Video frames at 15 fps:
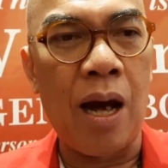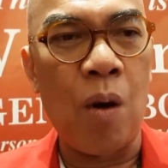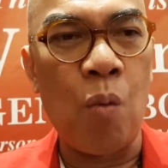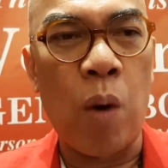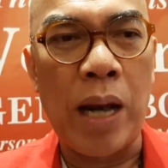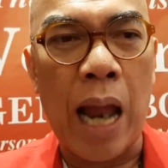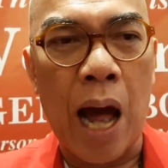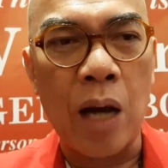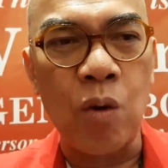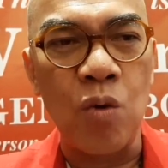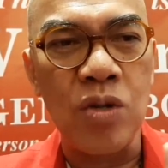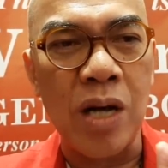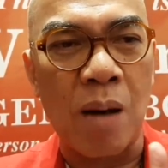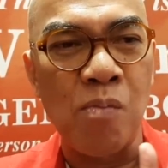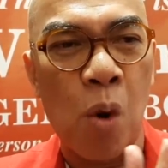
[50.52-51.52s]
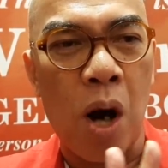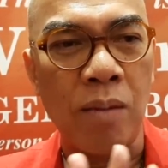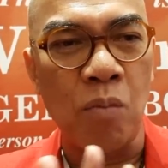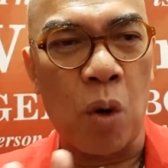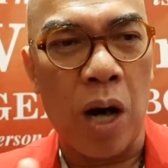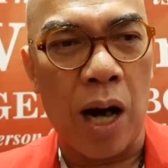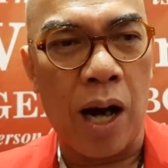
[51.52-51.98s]
Wala akong
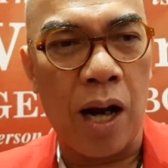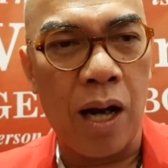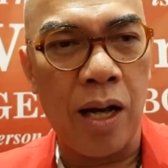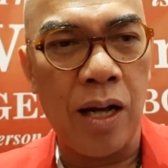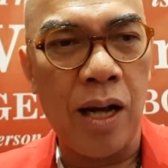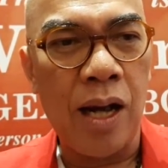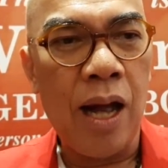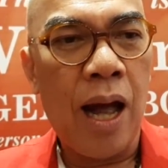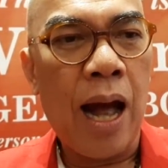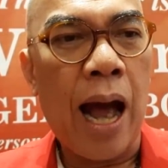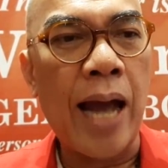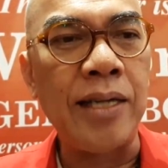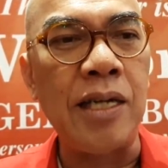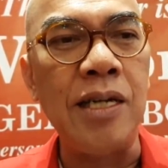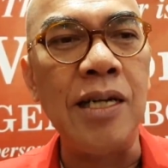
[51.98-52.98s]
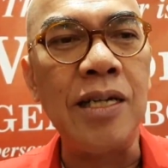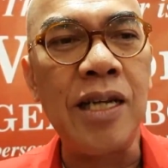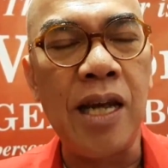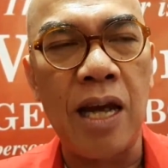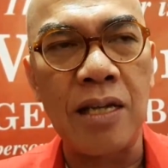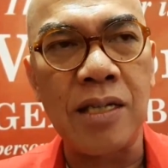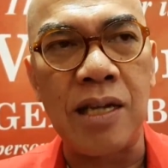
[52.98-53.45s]
kamuang-muang. I
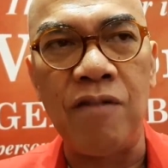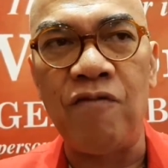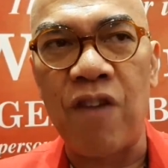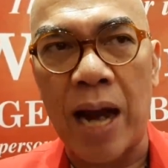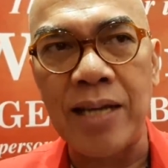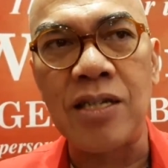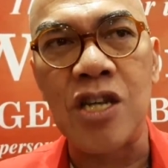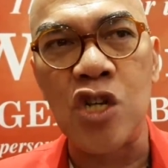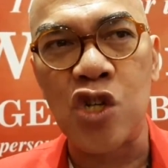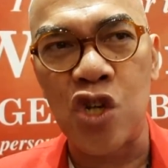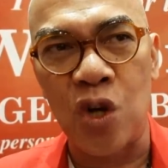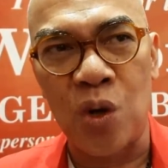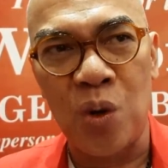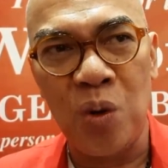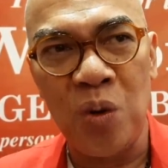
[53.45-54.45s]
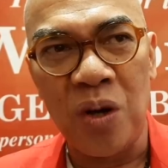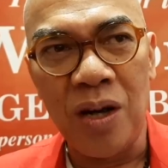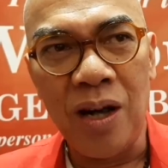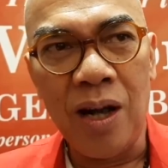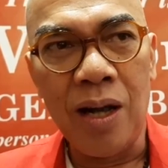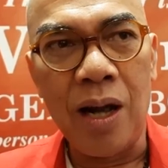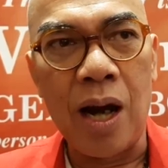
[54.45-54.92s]
didn't guest in Vice's show
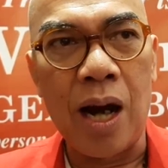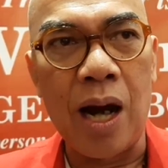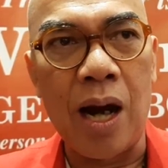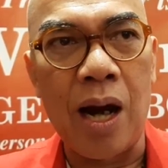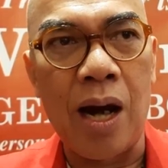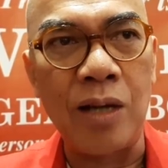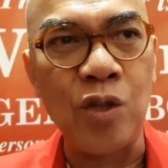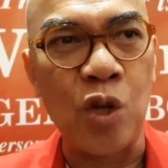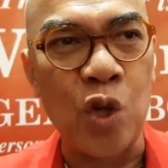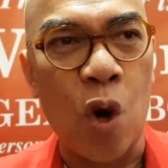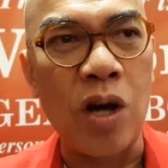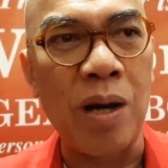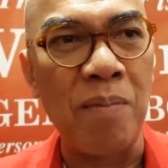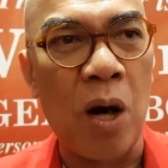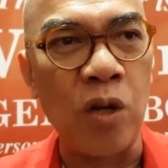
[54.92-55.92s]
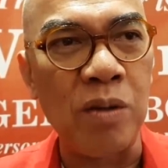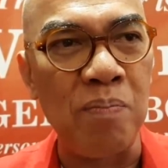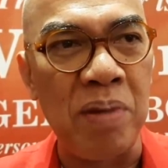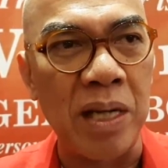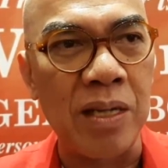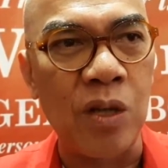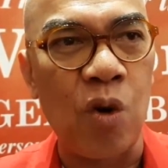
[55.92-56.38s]
to talk
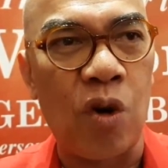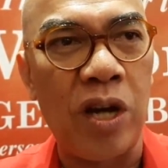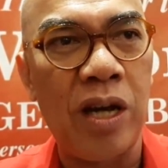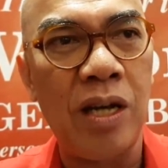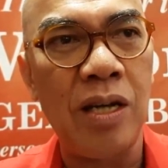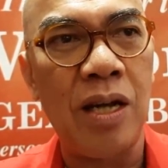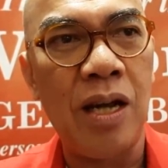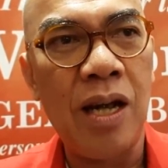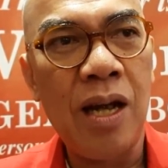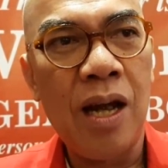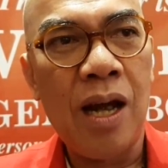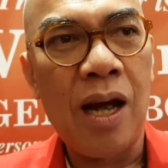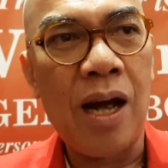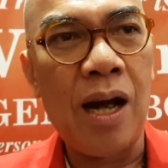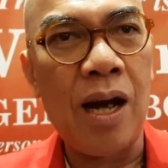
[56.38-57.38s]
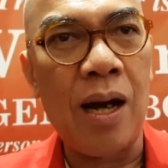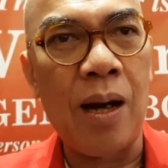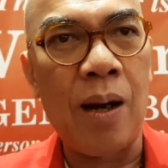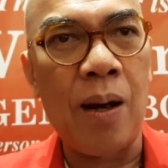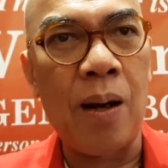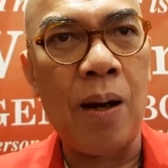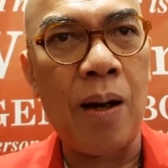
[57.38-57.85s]
about Bitcoin.
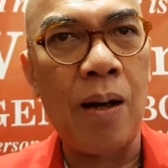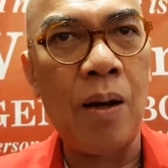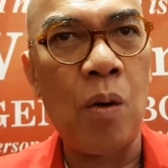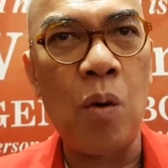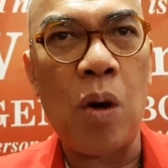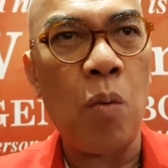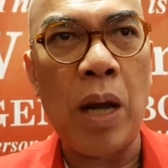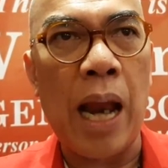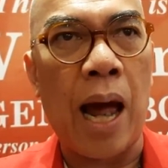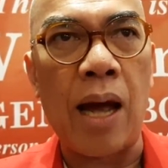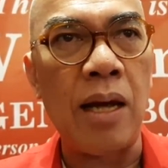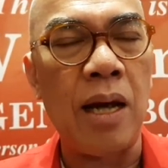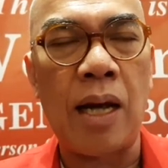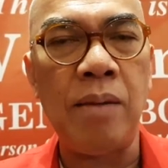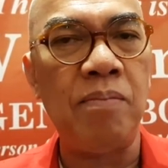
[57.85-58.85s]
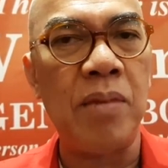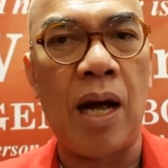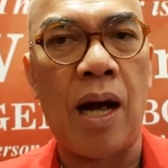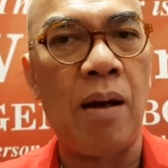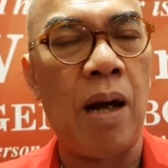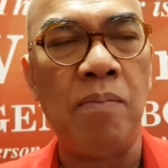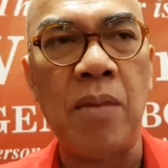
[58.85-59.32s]
Wala. I'm
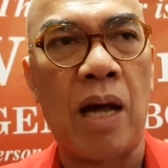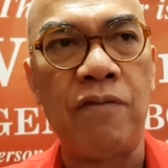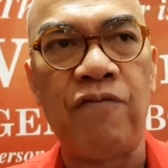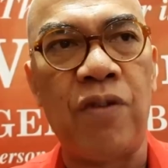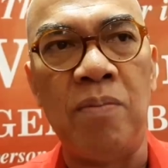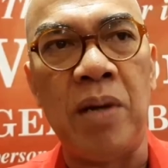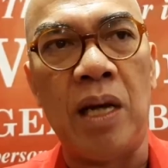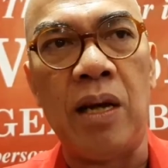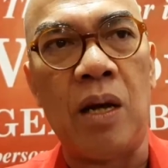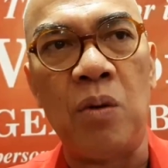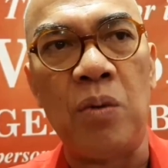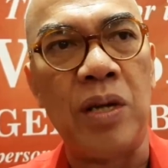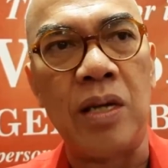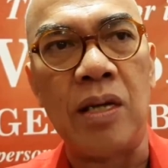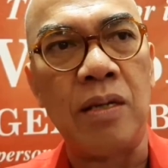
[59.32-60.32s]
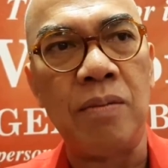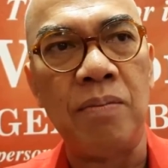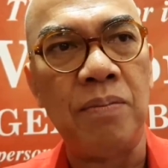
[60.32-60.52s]
not familiar with it.